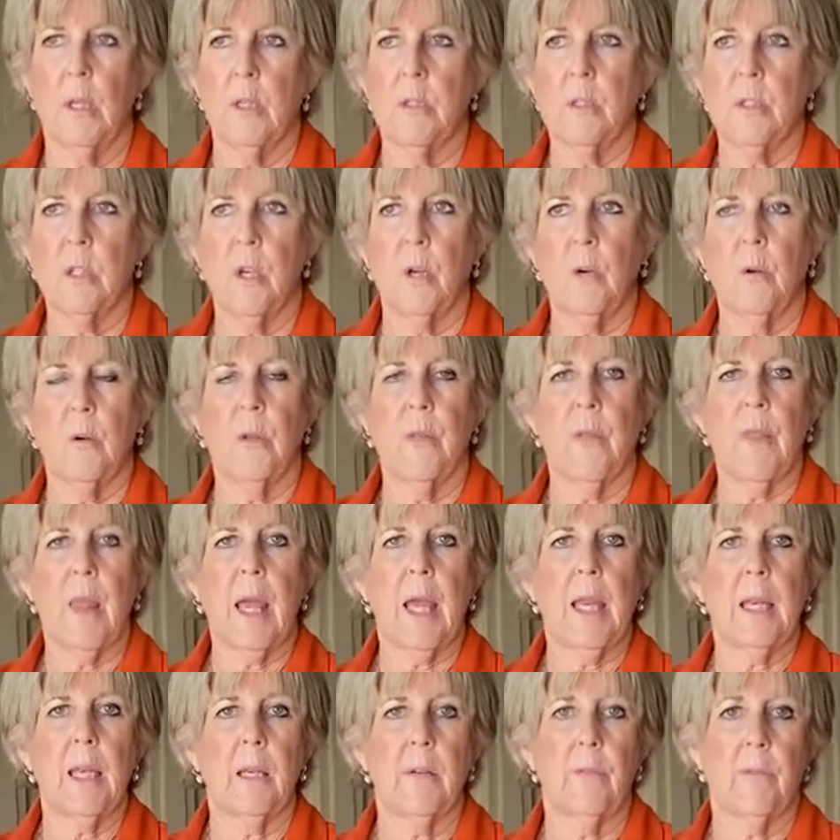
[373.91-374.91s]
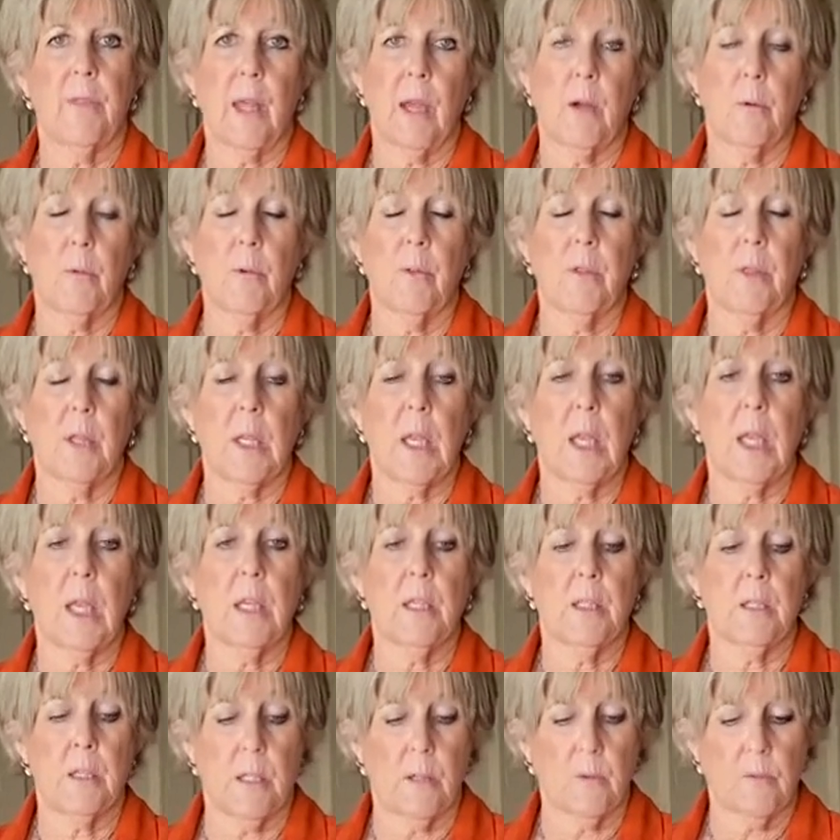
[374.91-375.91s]
So in that, if that were the
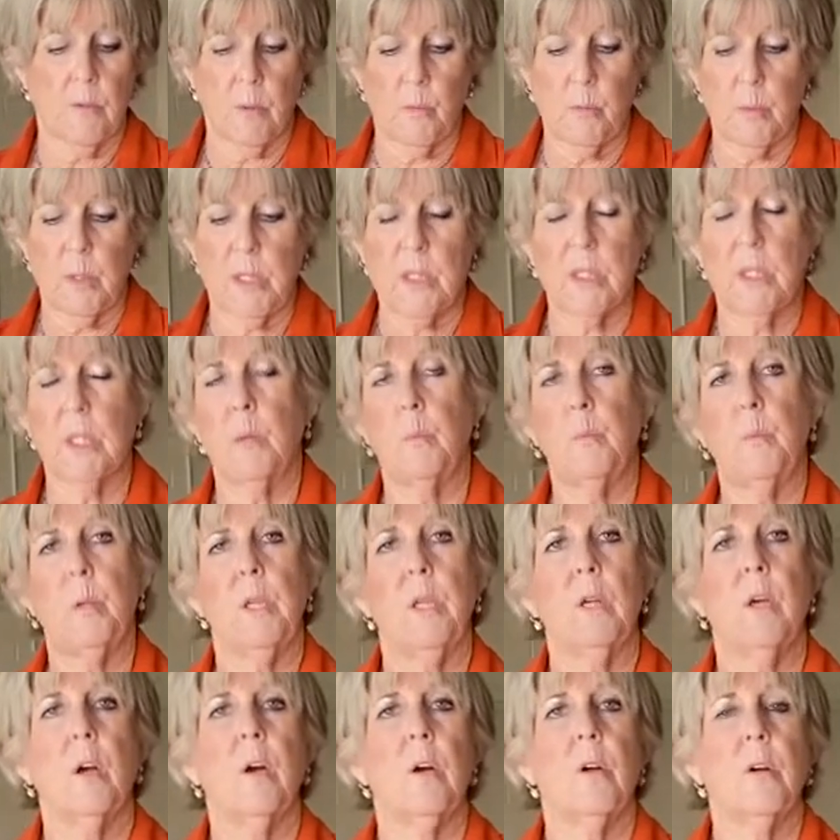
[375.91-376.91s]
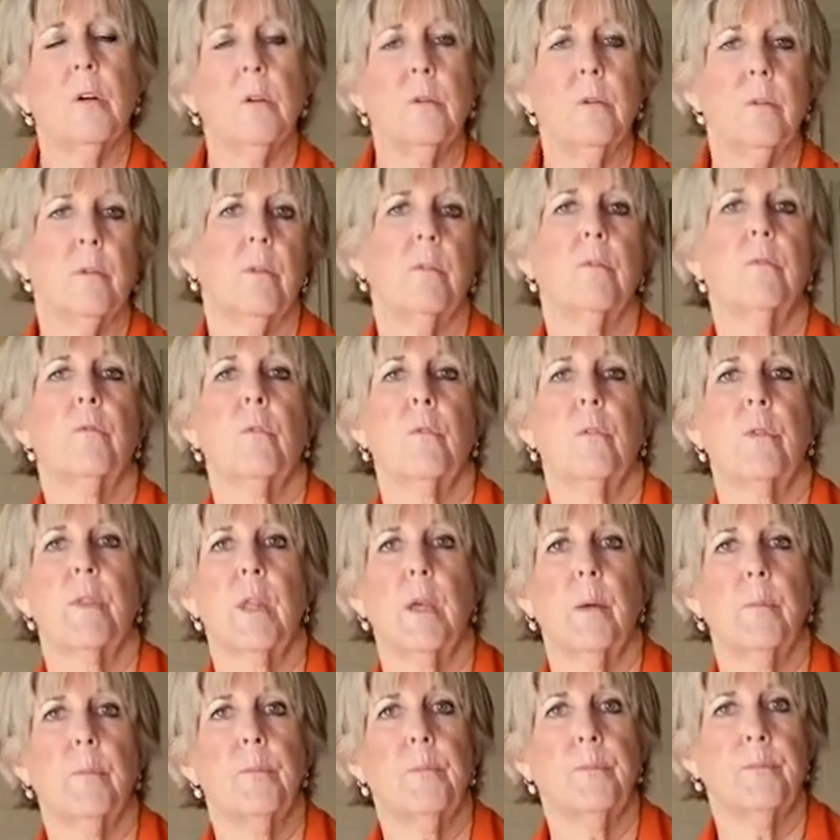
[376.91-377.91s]
case, it would be CPR for
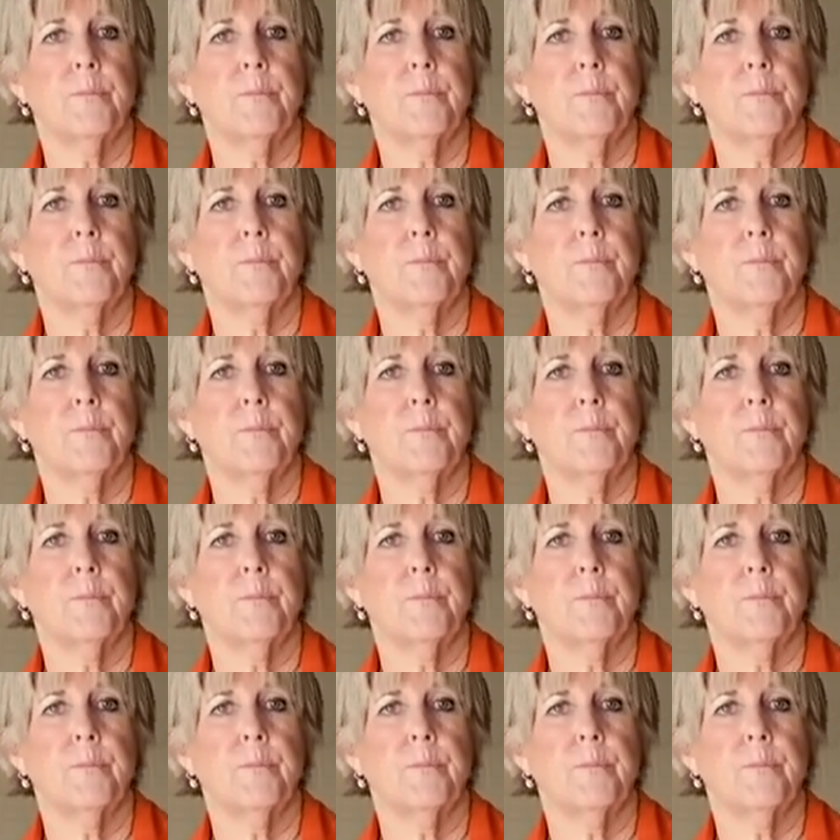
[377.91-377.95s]
them.